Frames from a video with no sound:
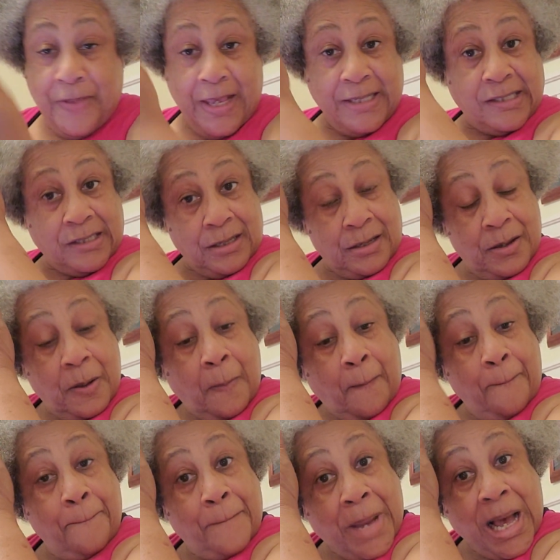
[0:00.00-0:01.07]
That's the
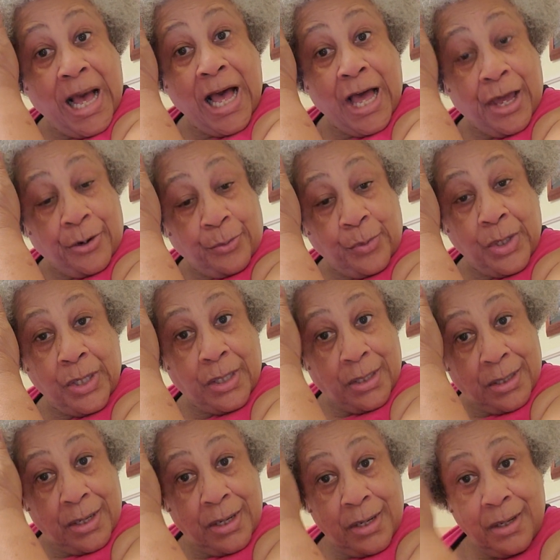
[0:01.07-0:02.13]

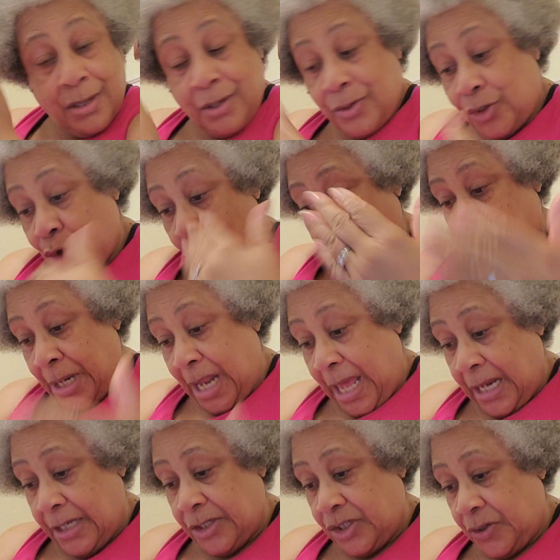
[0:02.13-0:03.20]
modern
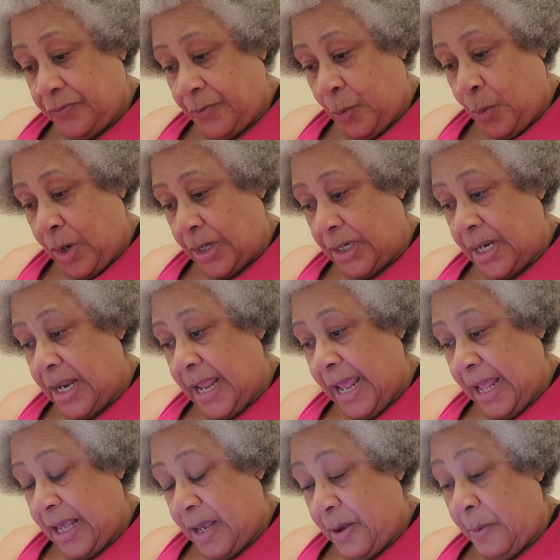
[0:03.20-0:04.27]
terminology for what
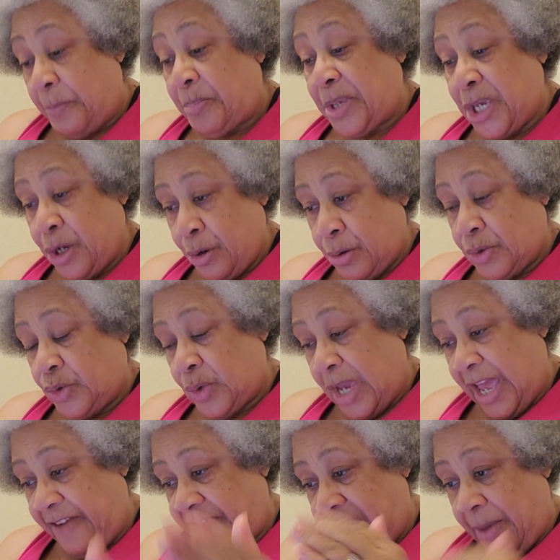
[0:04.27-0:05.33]
appears to
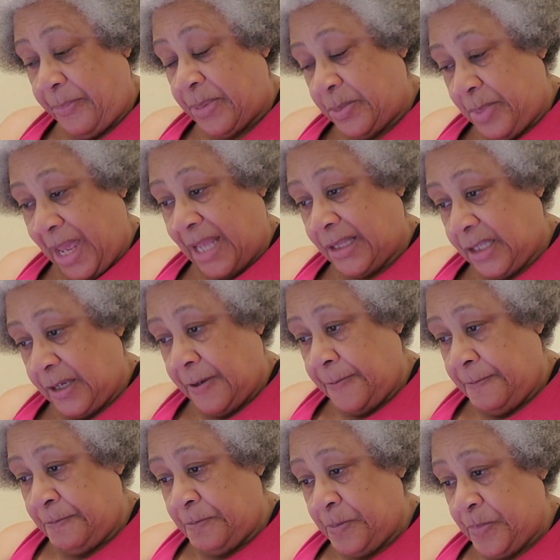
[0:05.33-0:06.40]
have happened back
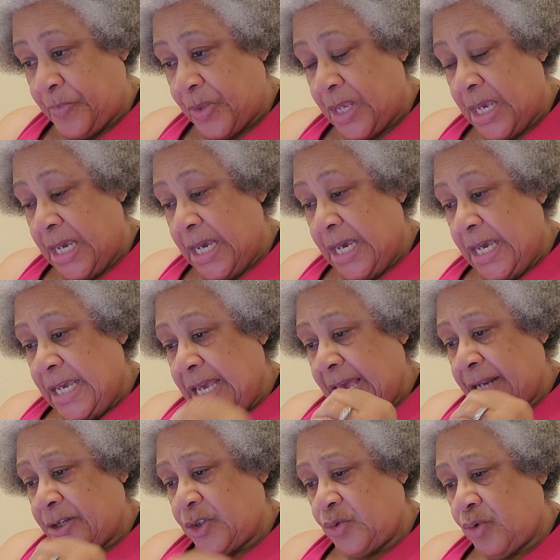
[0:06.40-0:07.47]
then. He
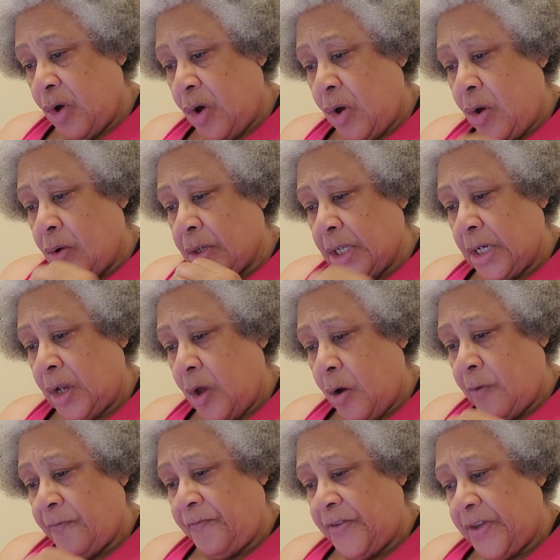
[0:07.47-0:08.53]
had a strong and
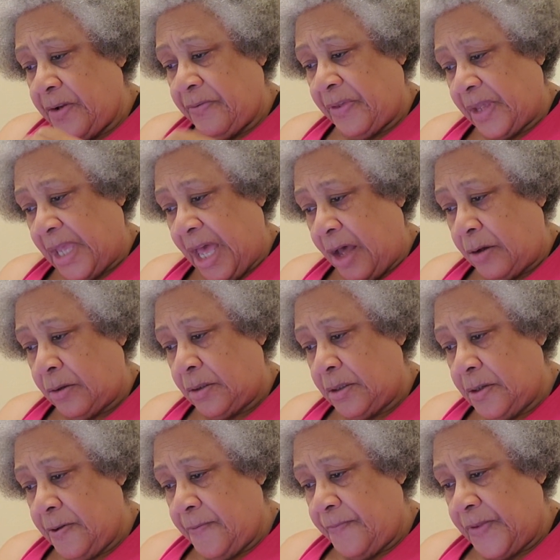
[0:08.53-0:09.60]
long fit of the gout.
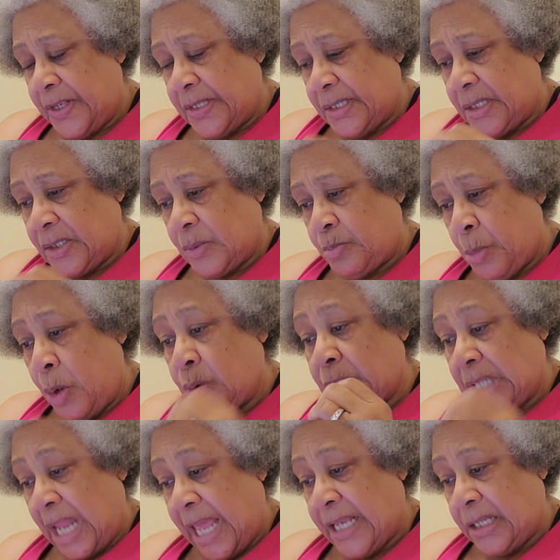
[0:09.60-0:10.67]
This is
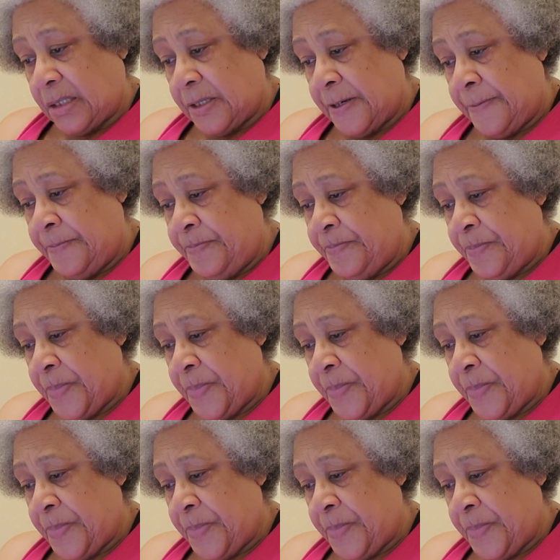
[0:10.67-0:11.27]
most likely.